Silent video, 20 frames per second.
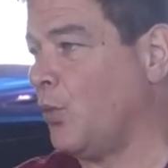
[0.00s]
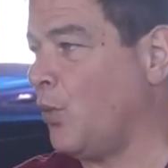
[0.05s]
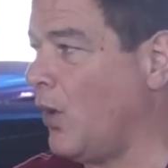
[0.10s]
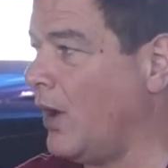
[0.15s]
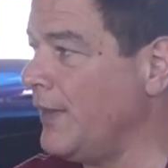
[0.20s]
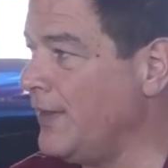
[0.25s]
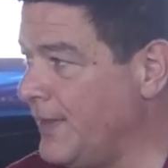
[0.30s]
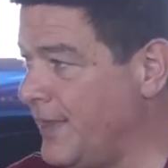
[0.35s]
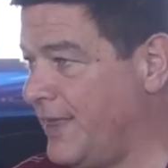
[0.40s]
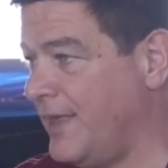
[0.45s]

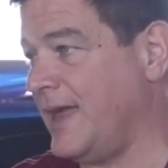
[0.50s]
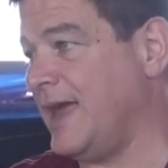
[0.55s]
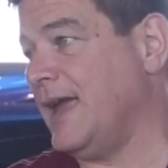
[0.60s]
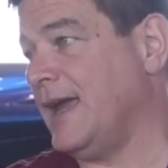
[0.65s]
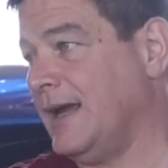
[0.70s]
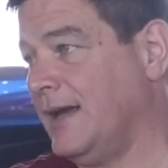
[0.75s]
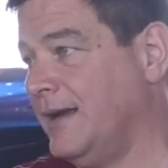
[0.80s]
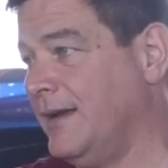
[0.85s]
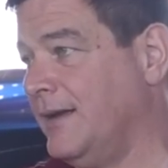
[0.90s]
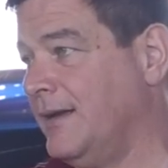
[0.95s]
one
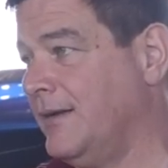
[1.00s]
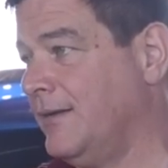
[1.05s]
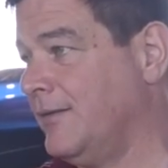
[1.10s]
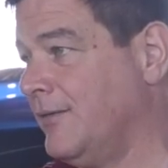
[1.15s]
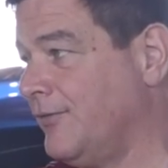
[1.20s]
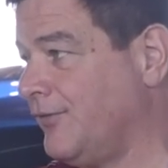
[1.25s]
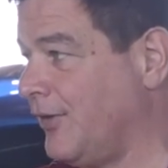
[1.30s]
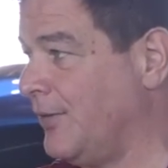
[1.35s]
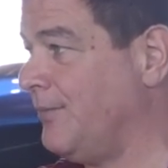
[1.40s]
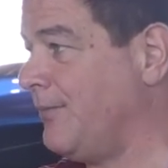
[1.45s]
thing
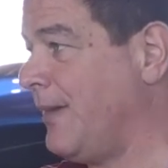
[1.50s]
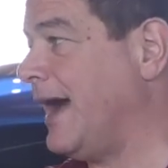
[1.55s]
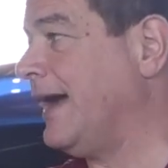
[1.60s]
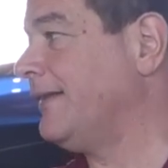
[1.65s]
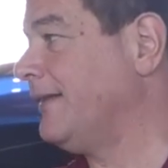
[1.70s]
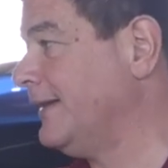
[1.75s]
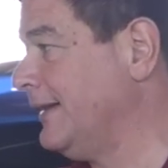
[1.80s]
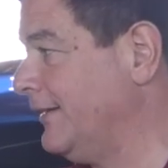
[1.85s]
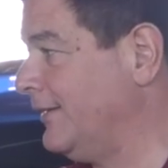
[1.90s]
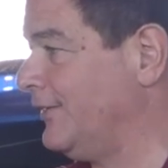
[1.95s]
from my
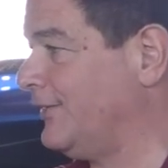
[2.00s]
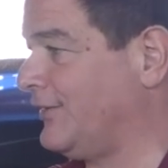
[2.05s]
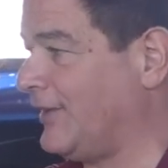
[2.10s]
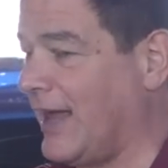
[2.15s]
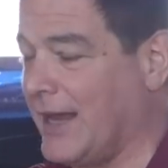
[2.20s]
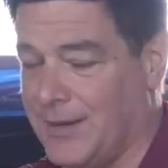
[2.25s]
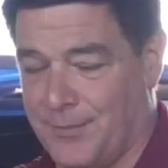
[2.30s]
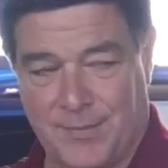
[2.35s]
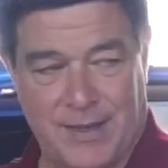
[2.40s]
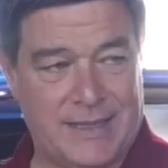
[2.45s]
little
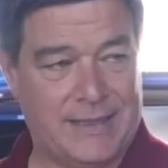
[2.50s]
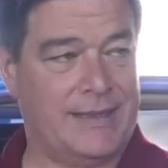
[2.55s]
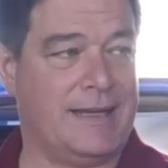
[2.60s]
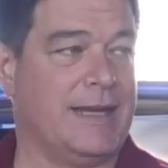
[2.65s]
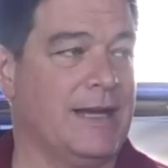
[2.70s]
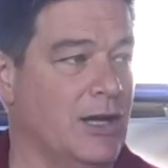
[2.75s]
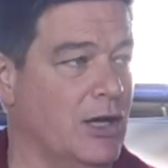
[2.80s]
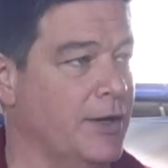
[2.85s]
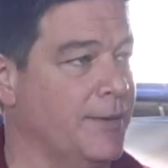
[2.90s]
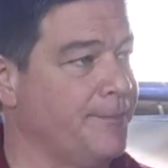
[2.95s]
segment
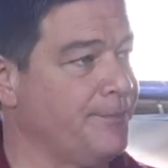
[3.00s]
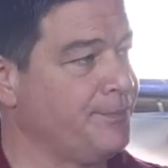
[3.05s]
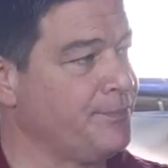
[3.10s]
here,